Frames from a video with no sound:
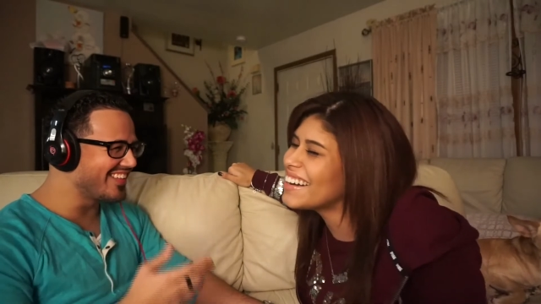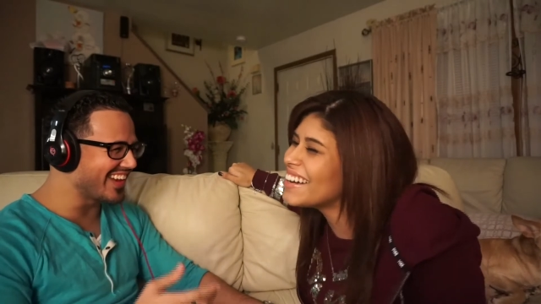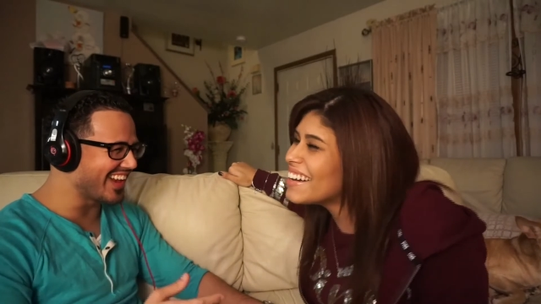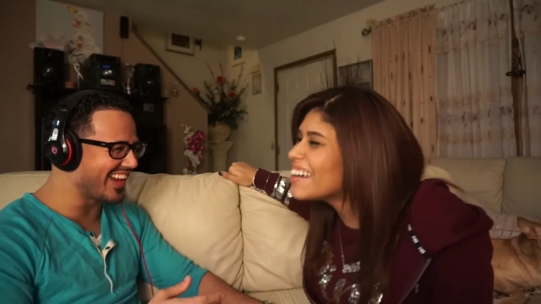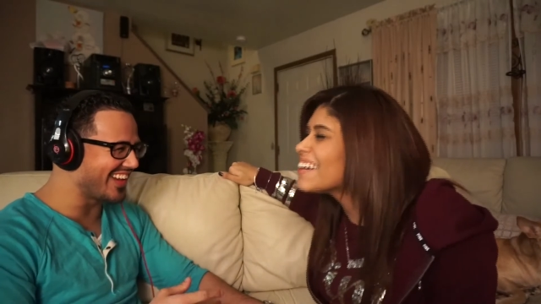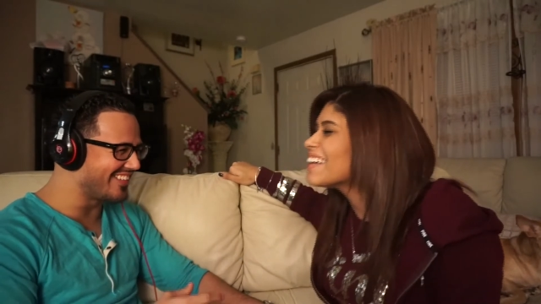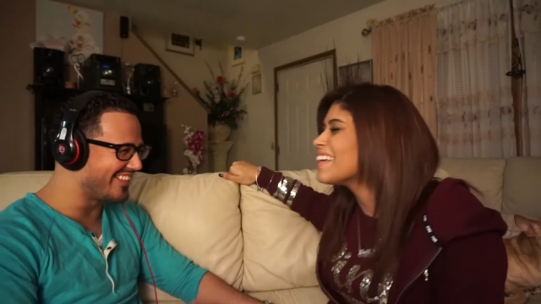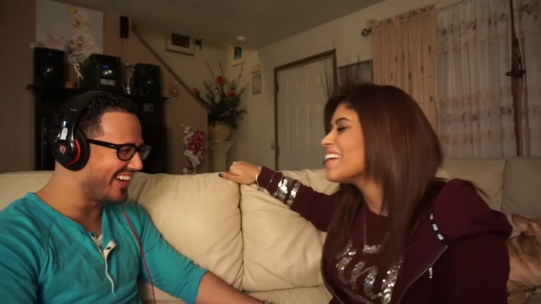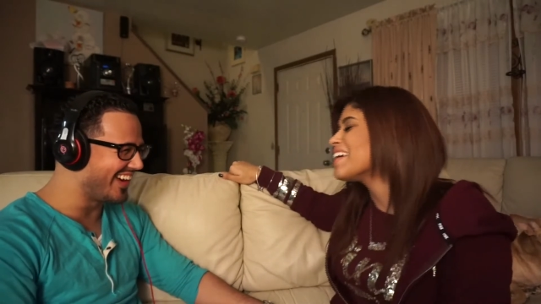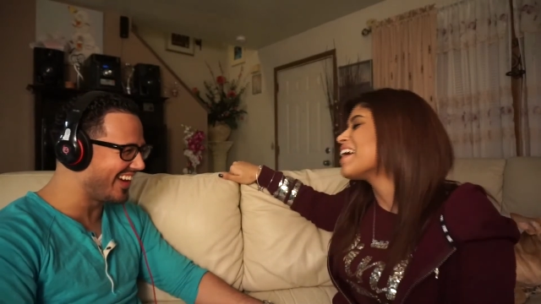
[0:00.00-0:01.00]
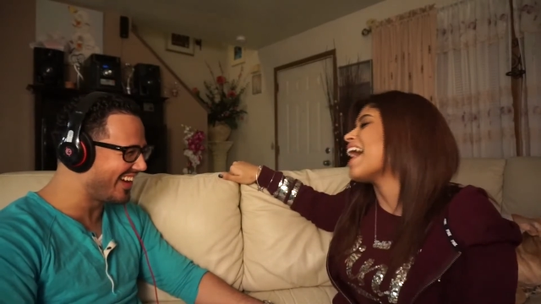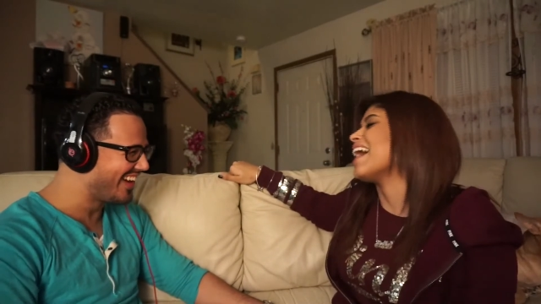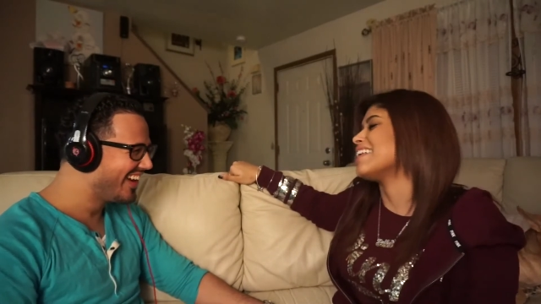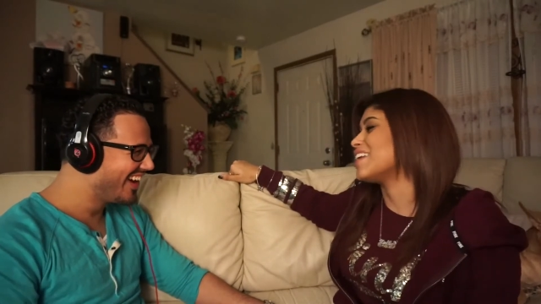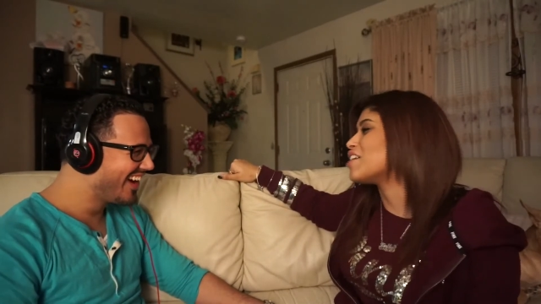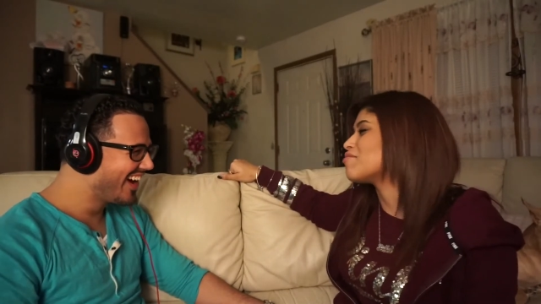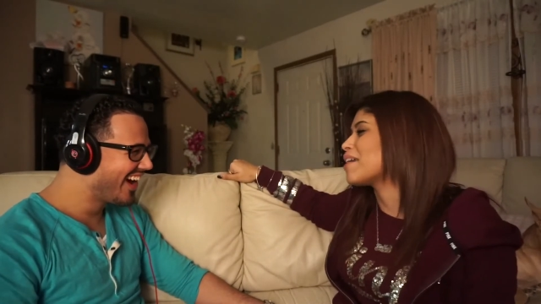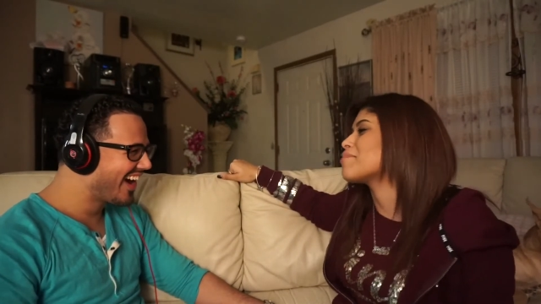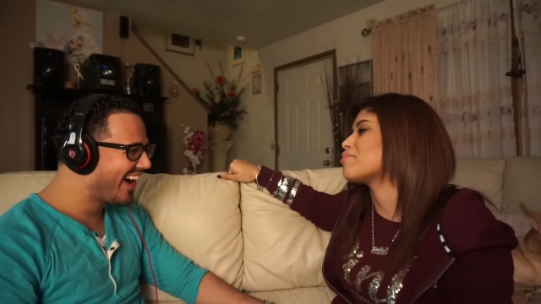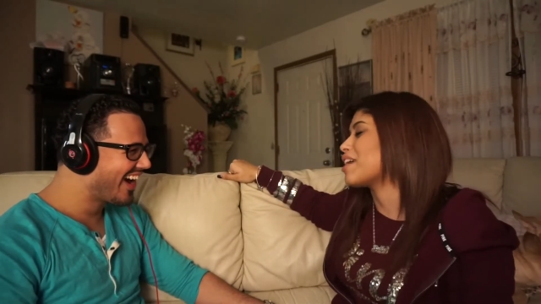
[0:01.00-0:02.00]
Speaker 1: what?
Speaker 2: I love
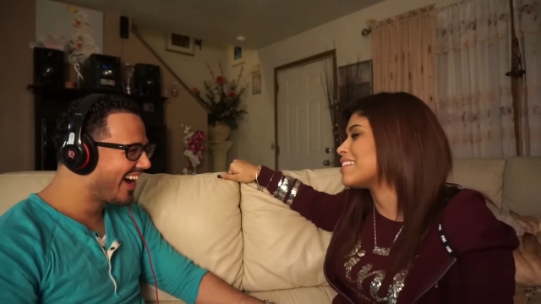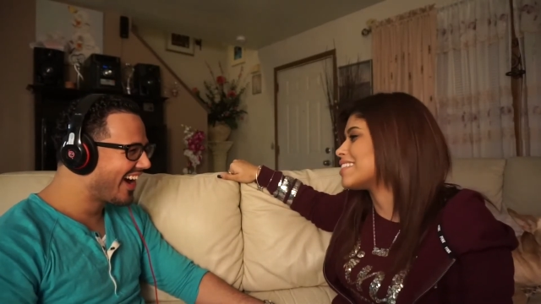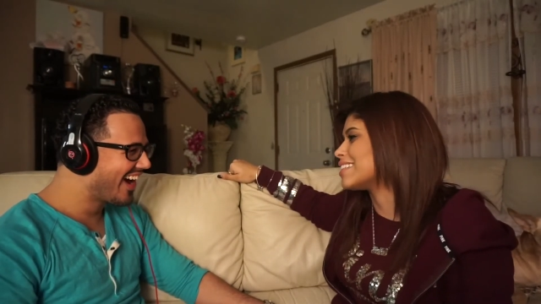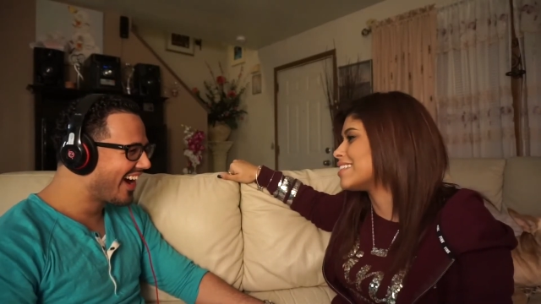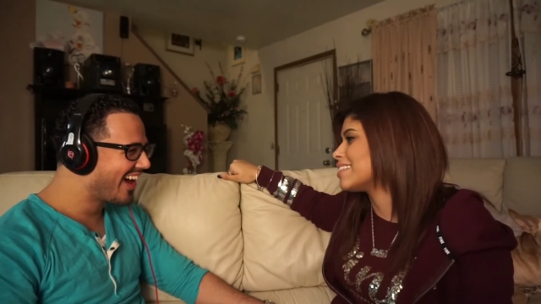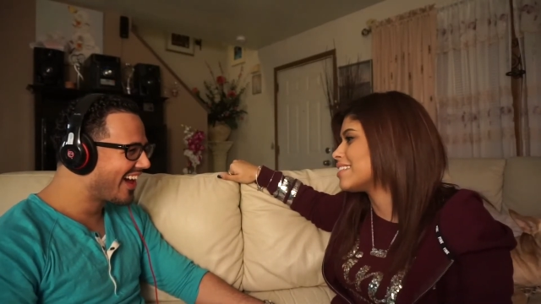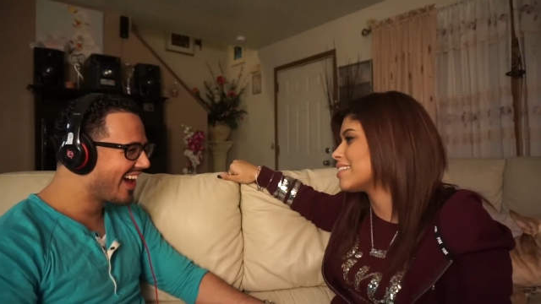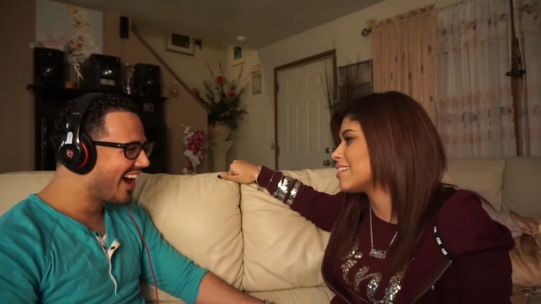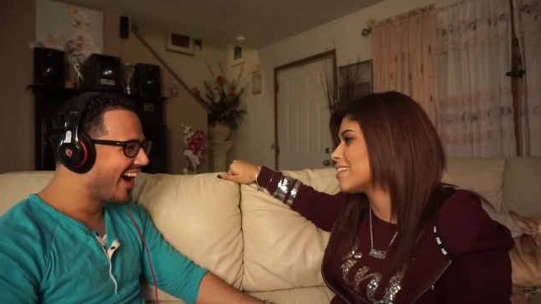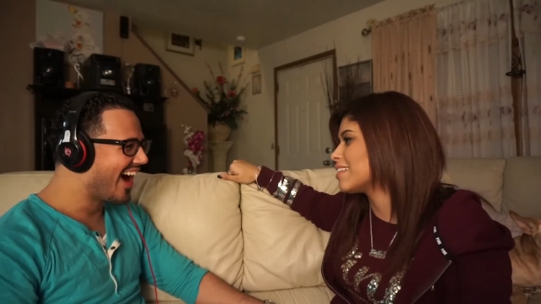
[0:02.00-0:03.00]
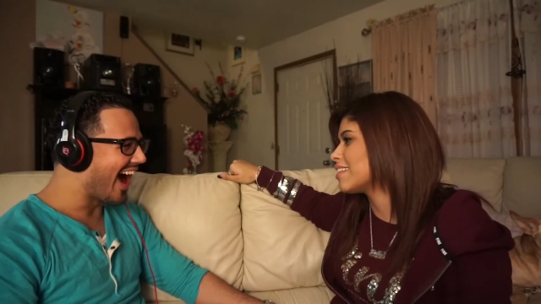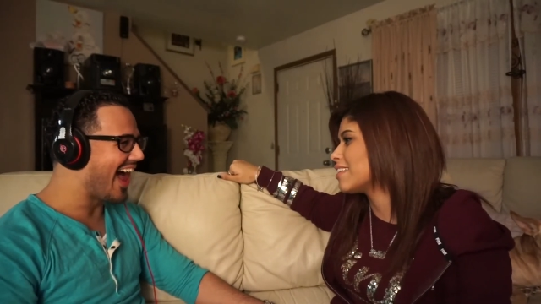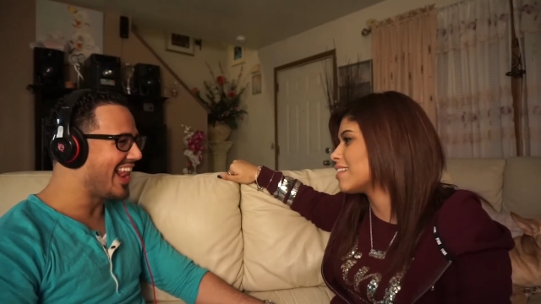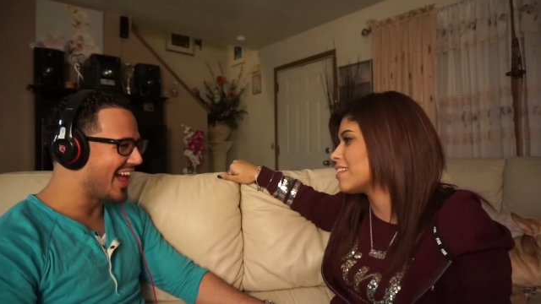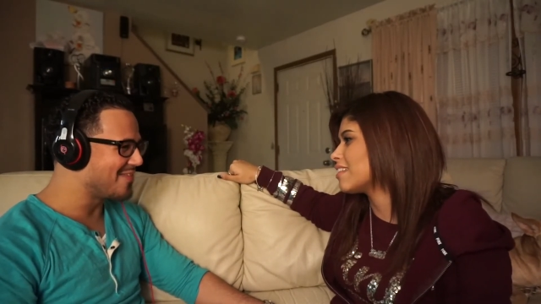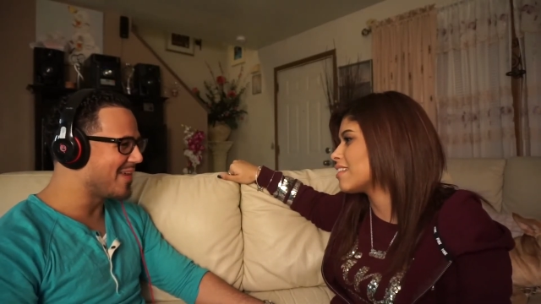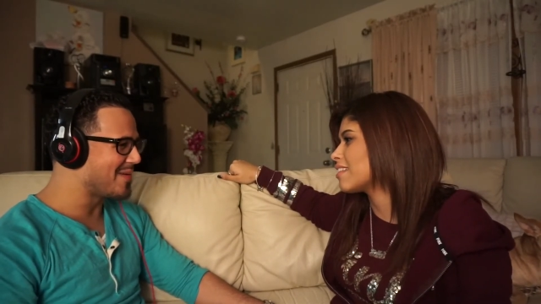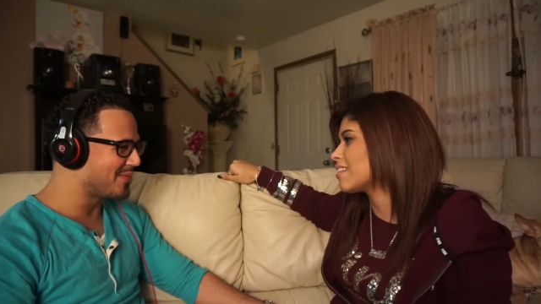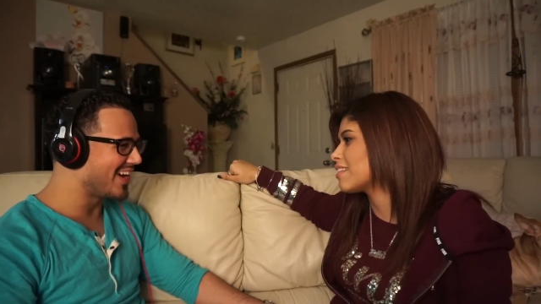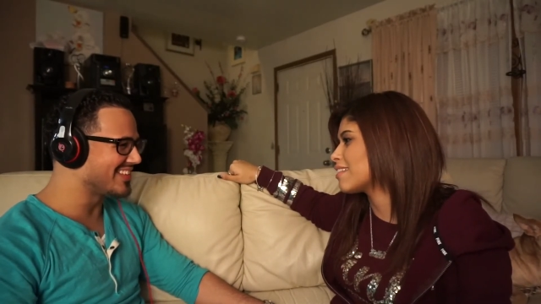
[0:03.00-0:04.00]
my present.
Speaker 1: I love my
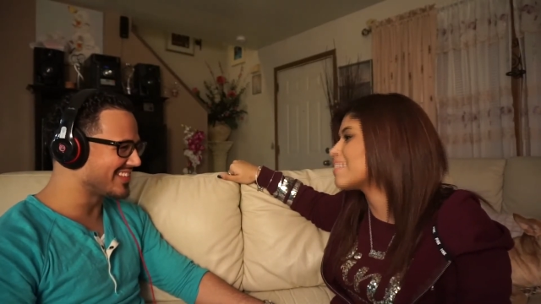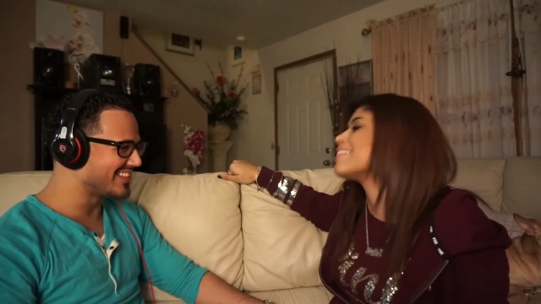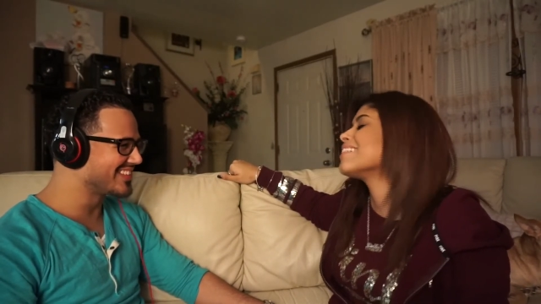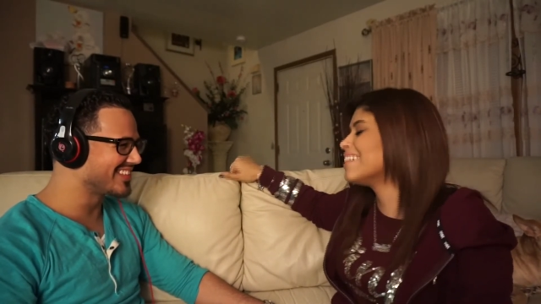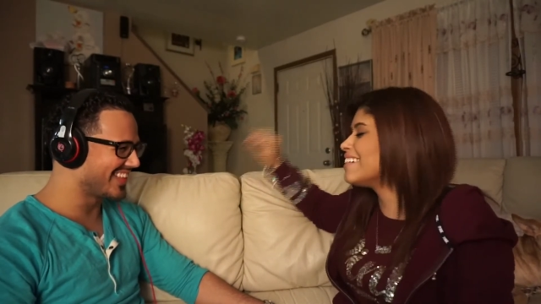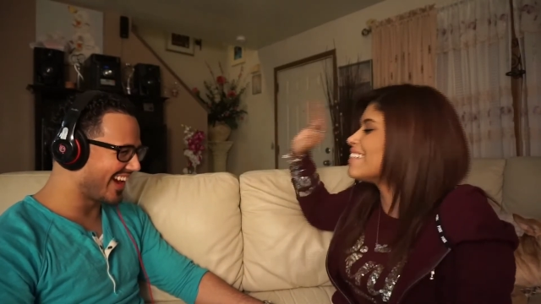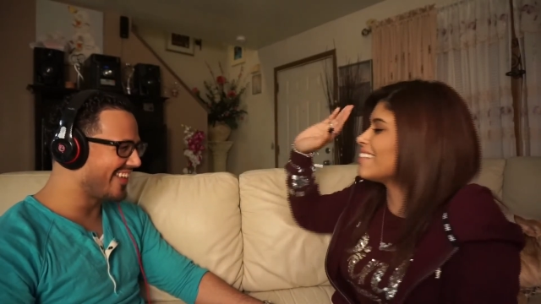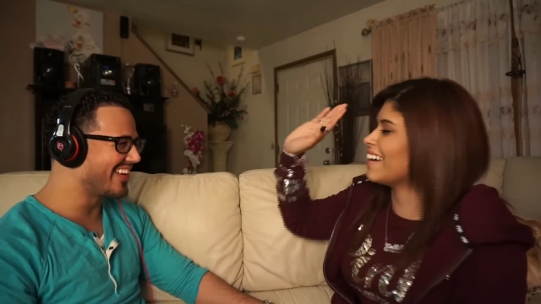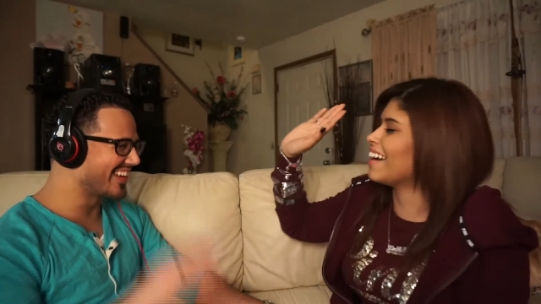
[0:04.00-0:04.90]
present. There we